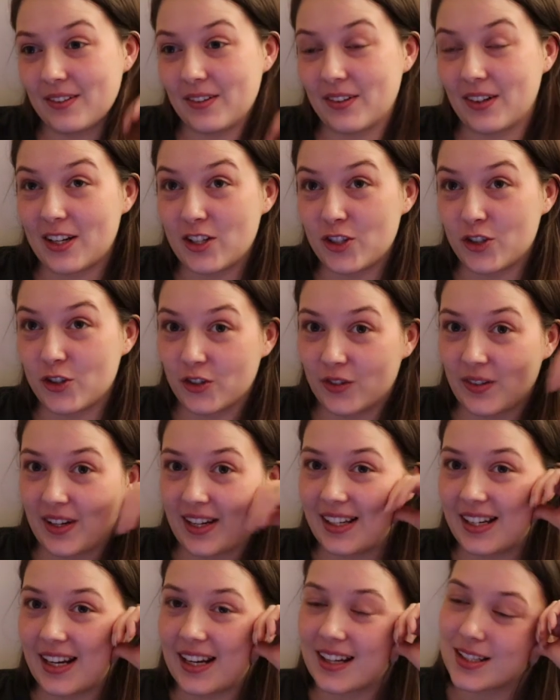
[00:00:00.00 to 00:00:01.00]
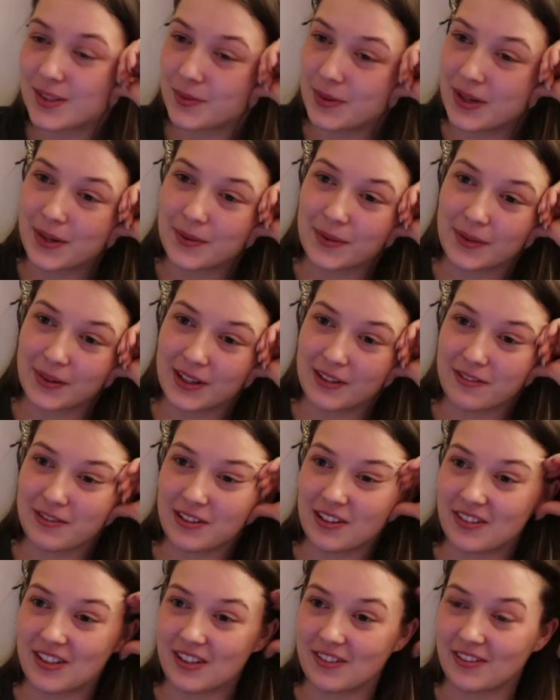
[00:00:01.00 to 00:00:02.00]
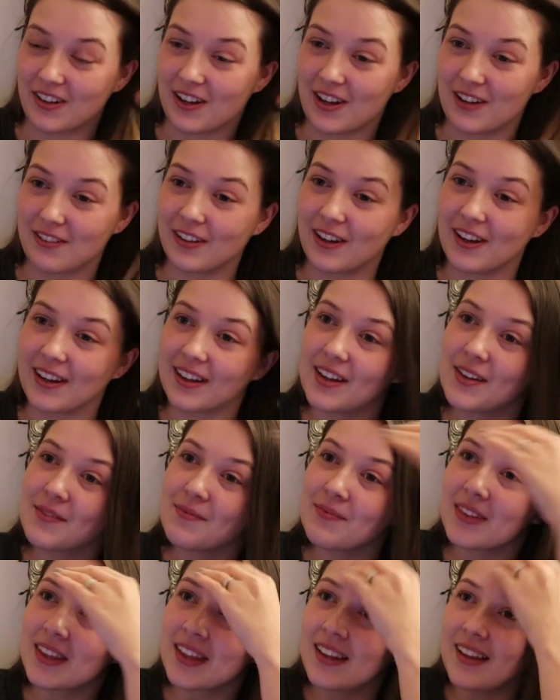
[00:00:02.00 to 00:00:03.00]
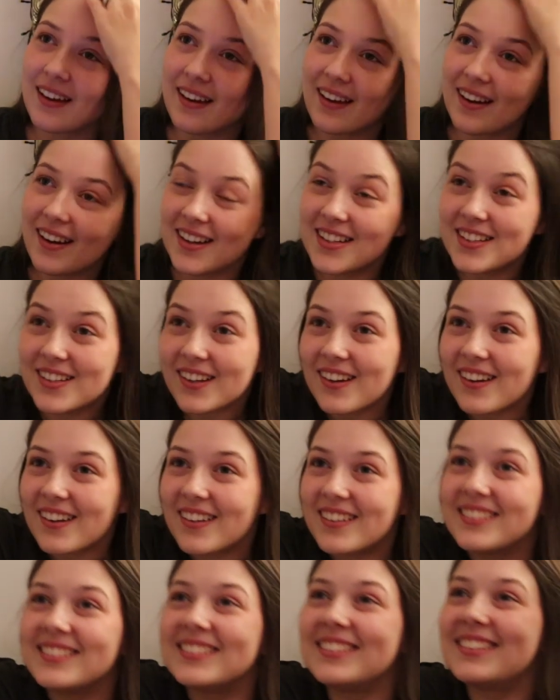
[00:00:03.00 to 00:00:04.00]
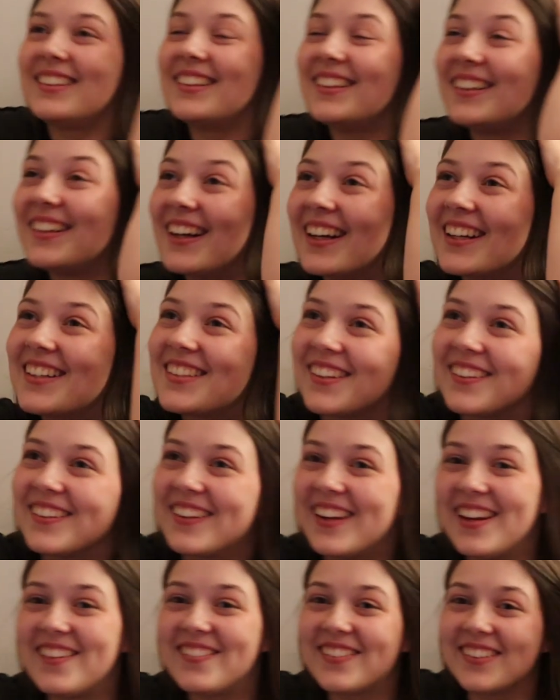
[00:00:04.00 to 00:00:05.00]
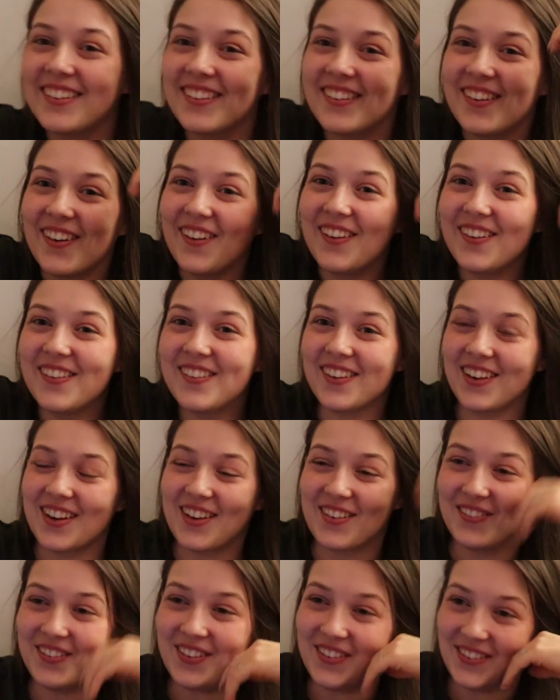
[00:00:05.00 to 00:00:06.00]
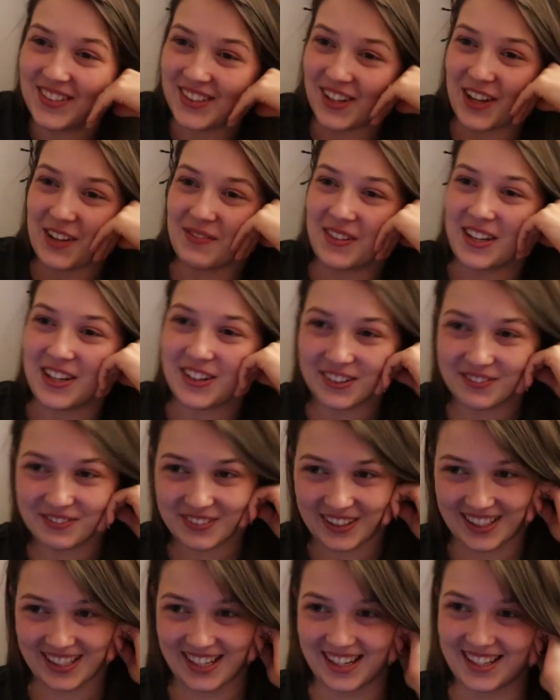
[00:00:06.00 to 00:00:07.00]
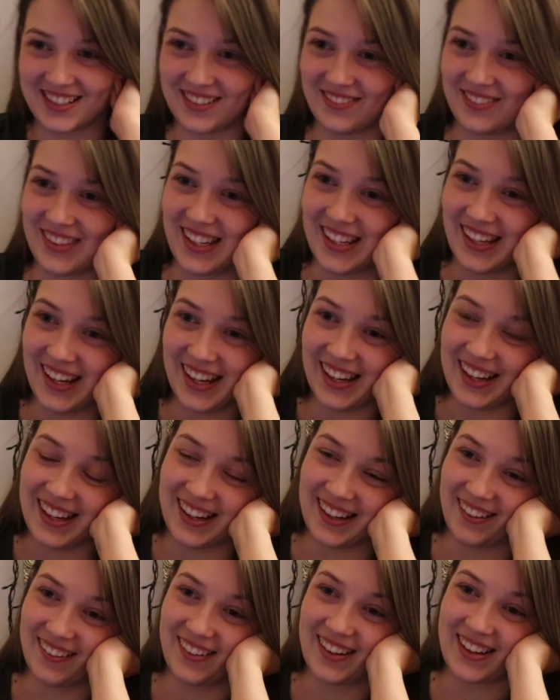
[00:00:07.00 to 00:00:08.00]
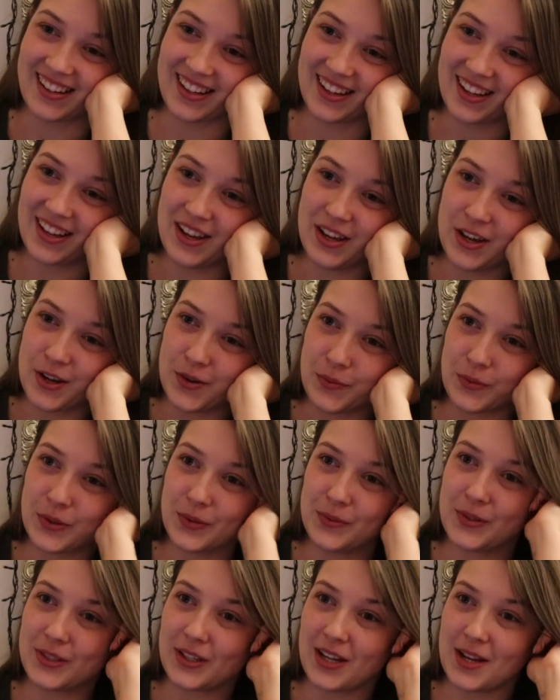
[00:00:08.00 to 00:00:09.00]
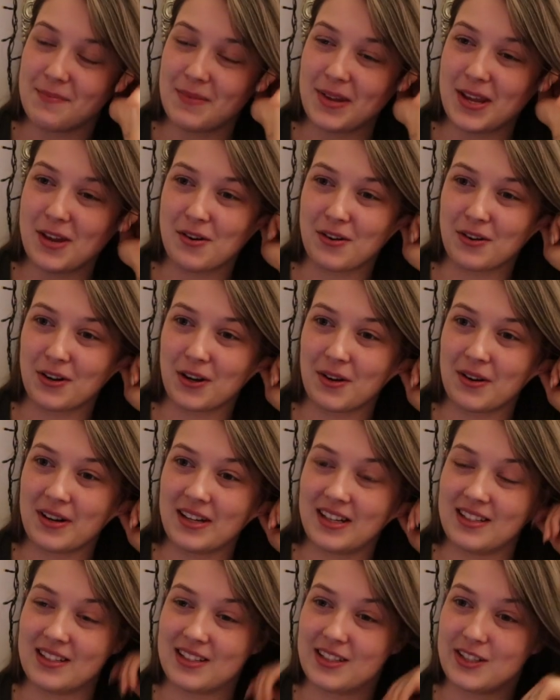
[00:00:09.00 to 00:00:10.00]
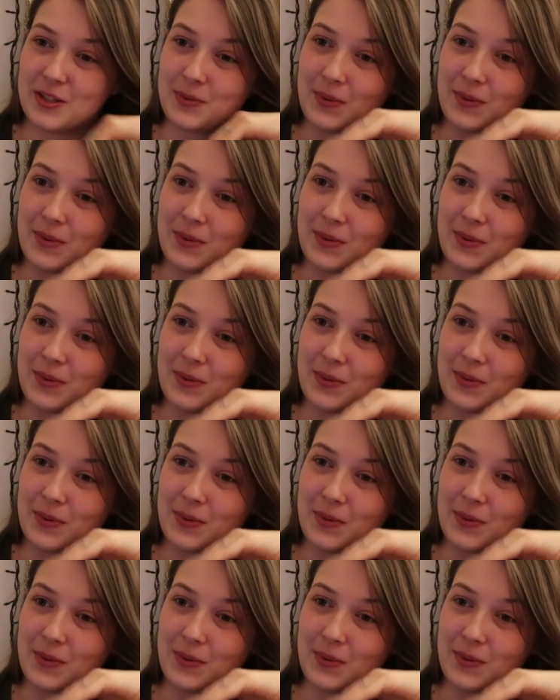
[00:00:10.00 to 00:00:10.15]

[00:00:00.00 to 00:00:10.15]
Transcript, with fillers: or like during next week we'll hit 55. Like, I oh, I don't even know, like what would I be on by the end of the year? Like what would I be on going into